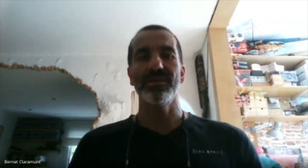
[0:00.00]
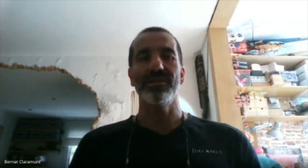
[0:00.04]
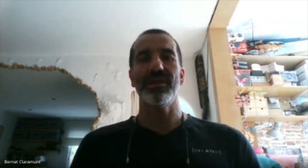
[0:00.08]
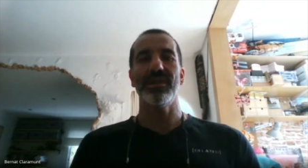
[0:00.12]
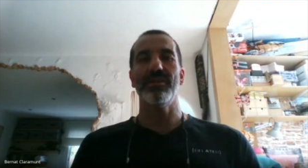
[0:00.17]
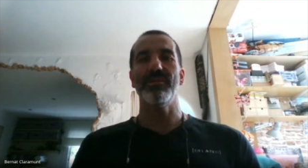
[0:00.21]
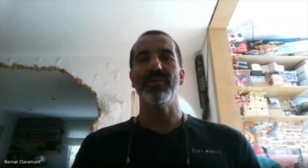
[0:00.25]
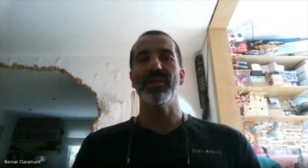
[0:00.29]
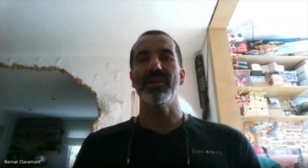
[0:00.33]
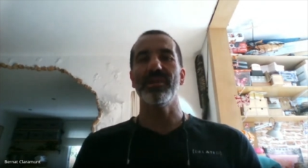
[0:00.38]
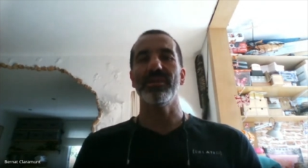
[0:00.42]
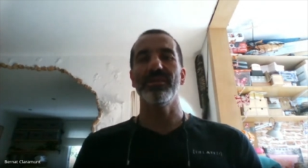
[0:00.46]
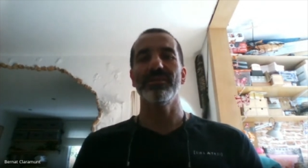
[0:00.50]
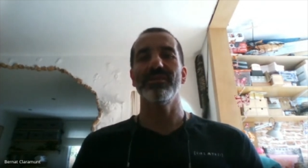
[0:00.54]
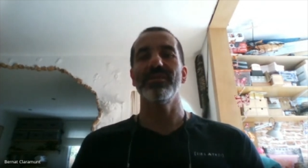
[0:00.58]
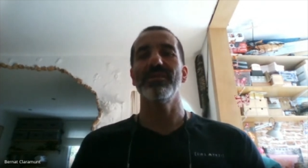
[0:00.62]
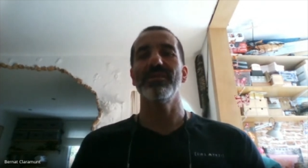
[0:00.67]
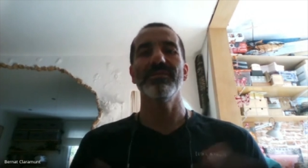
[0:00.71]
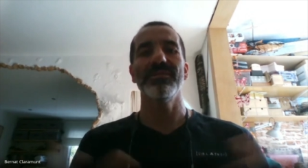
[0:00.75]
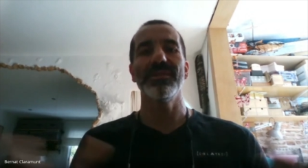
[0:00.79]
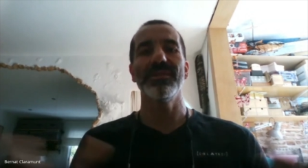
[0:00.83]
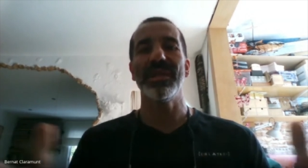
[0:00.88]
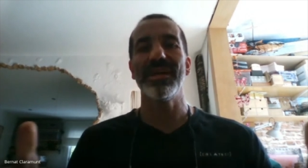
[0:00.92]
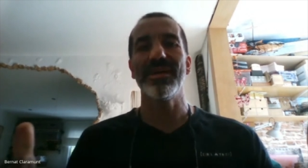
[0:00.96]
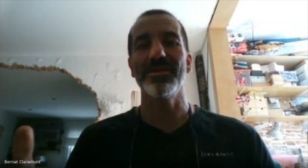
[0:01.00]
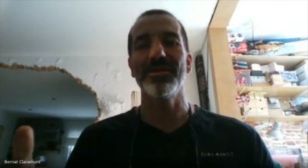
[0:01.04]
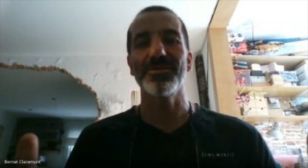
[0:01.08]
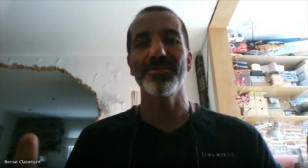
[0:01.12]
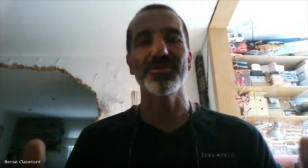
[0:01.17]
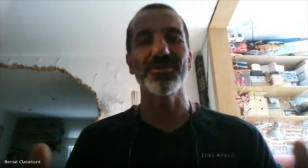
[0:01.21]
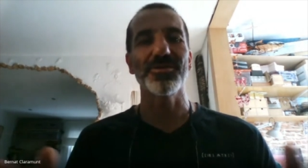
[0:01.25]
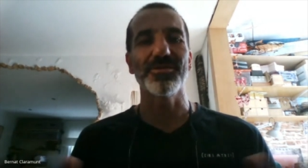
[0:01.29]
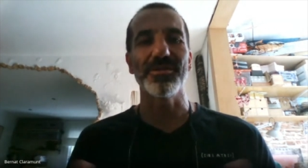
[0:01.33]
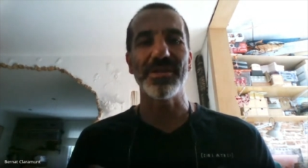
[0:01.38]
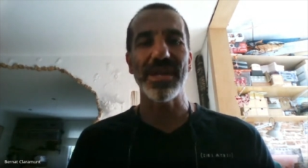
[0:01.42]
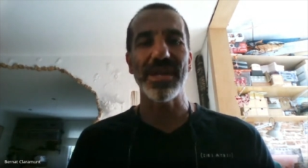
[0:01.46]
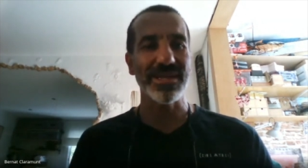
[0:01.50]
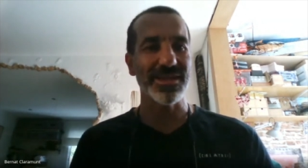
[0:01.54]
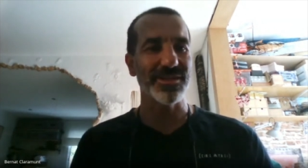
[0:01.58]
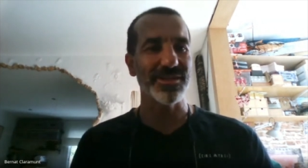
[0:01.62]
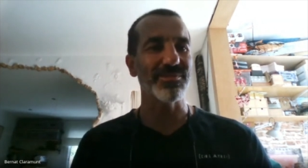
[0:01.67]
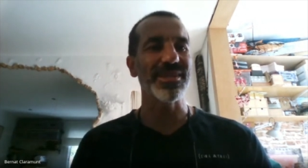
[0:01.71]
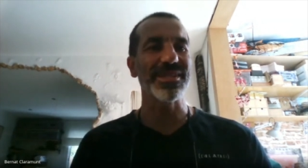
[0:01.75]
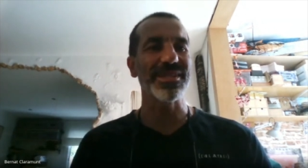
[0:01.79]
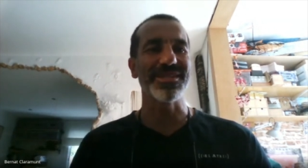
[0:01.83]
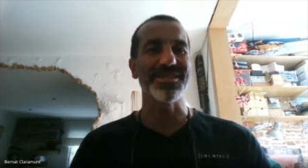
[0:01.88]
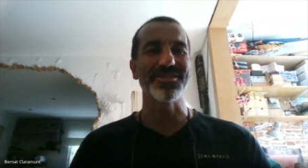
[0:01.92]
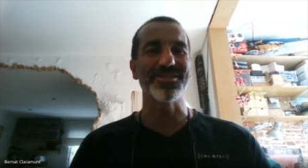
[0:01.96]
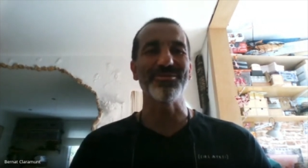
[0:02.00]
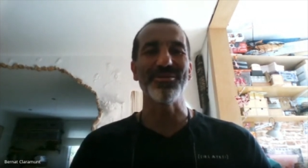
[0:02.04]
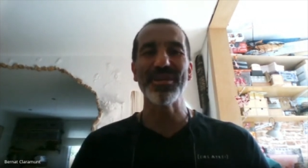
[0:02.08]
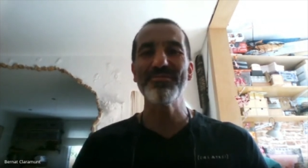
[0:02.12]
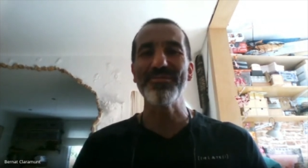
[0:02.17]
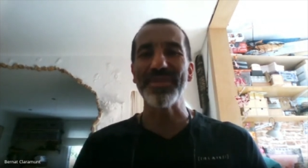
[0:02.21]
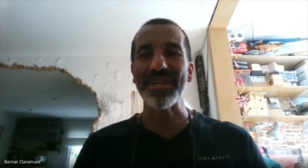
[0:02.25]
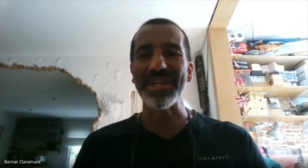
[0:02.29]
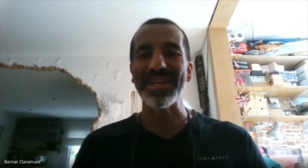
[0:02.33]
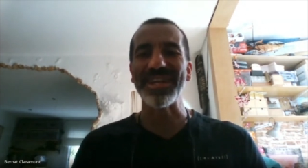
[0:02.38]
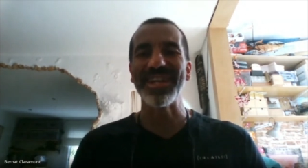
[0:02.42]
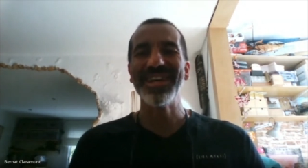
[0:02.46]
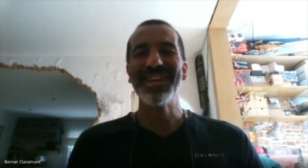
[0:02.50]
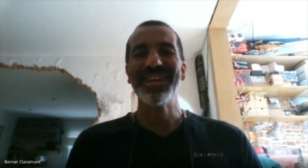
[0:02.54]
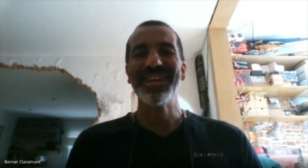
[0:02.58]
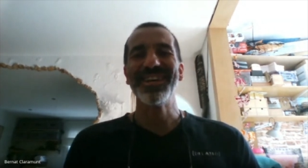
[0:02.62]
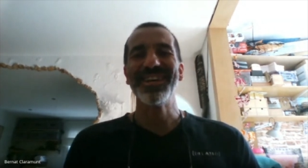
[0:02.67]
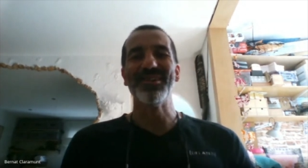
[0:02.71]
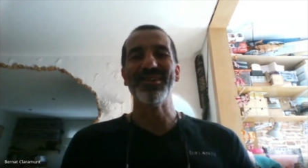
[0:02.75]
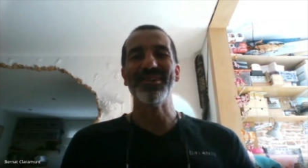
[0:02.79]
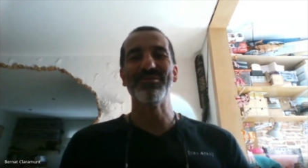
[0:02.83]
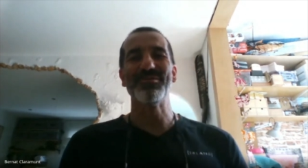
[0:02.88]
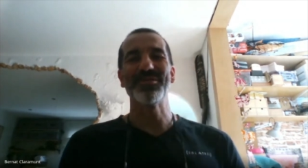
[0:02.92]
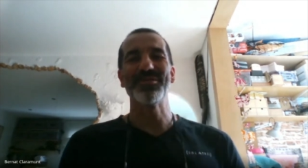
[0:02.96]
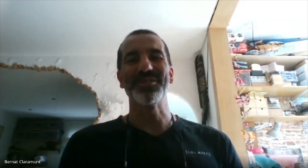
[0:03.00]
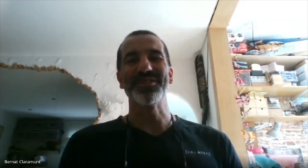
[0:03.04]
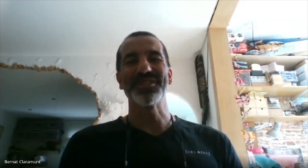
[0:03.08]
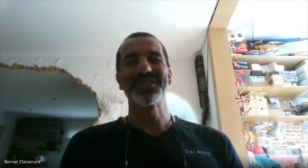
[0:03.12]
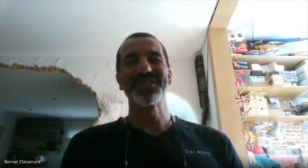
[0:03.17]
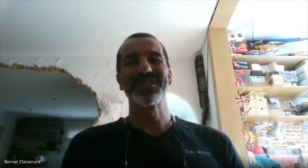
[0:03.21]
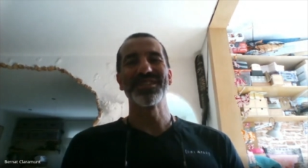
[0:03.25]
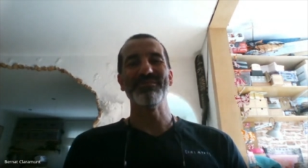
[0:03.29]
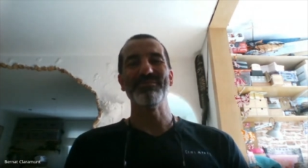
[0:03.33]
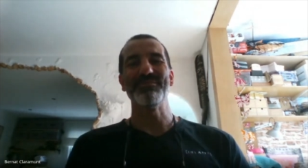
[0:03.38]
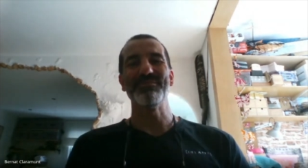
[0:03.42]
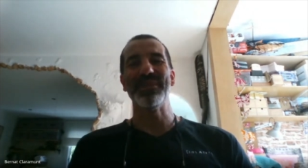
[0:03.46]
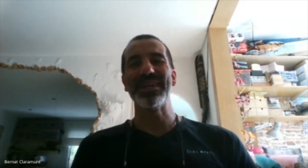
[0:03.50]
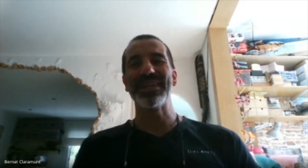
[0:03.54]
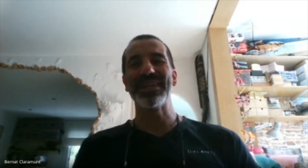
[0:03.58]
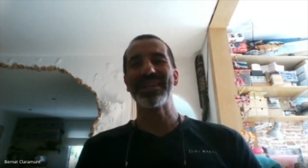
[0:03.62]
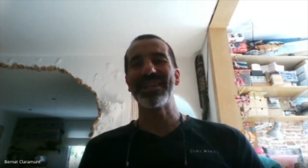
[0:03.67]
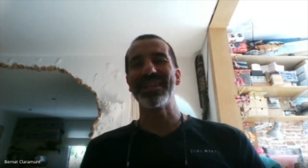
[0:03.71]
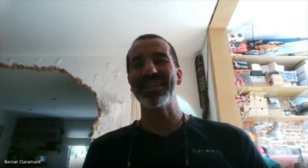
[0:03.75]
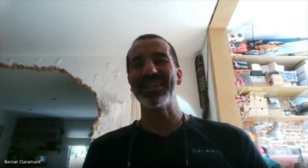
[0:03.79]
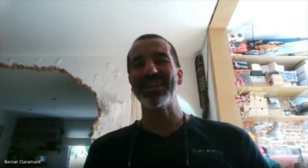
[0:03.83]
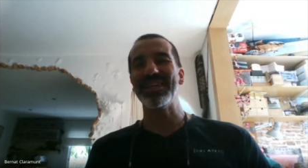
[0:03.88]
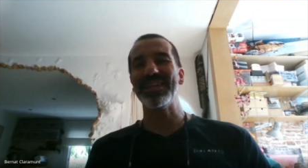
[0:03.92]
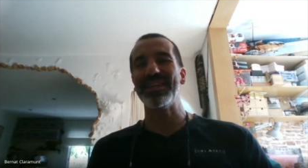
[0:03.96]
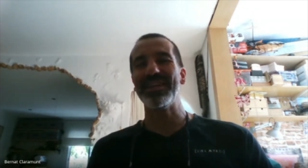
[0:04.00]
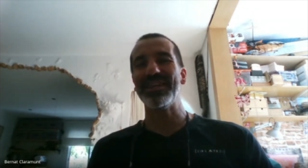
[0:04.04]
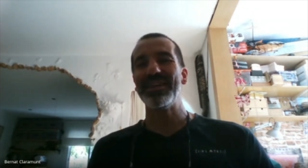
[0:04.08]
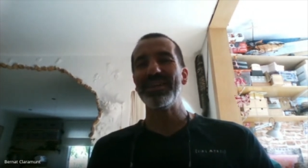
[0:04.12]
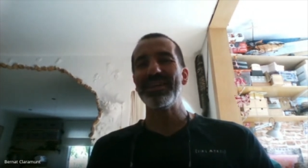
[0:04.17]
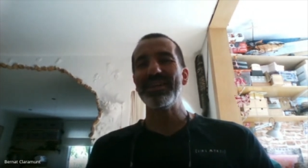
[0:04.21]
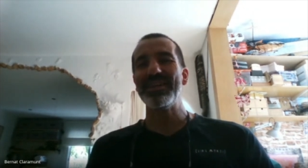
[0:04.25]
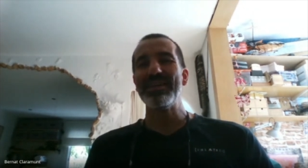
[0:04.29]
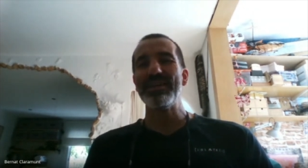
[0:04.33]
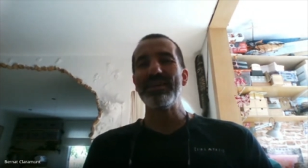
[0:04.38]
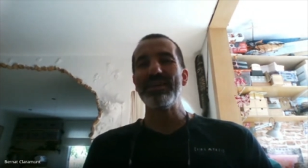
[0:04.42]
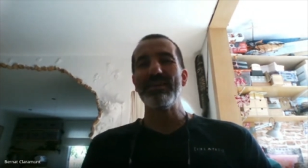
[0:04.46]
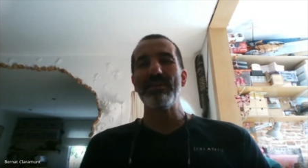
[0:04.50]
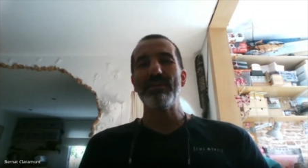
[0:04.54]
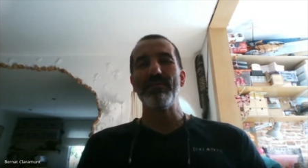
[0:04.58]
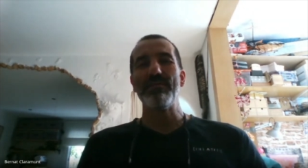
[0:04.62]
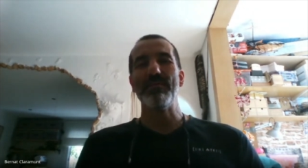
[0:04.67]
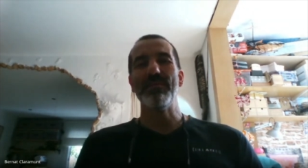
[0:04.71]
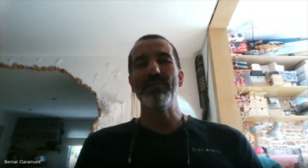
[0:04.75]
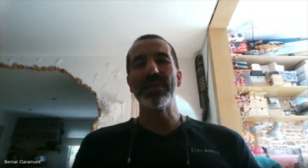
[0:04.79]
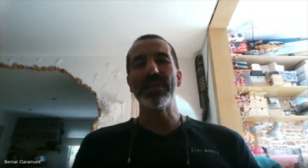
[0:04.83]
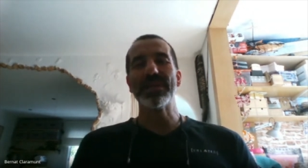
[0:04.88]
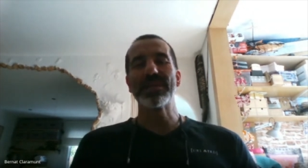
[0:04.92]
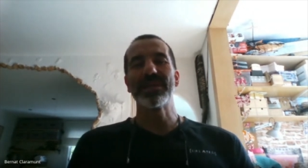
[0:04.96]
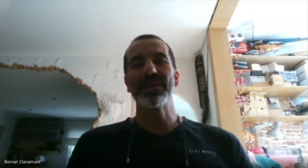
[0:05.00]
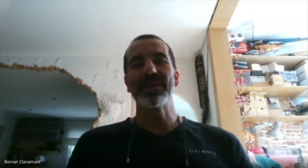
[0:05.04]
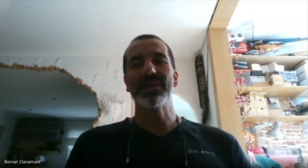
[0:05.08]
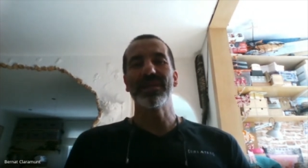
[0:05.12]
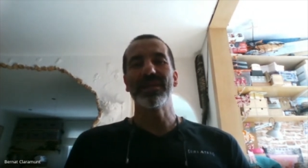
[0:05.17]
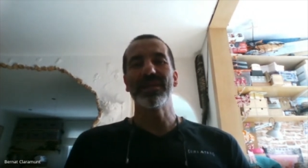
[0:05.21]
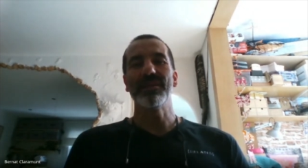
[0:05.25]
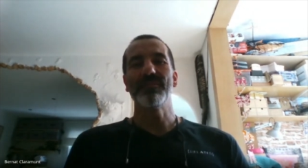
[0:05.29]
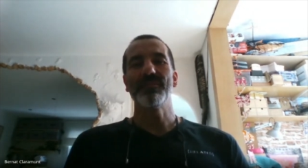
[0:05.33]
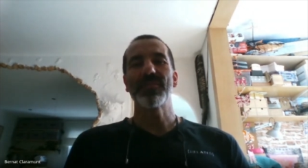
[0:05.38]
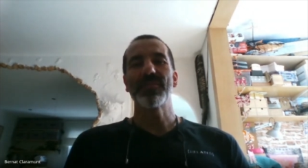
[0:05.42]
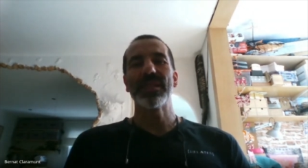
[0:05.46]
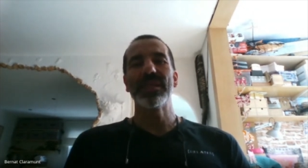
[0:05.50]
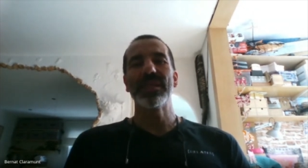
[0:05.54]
I mean, they are also nice places to live in, of course, but uh, but uh,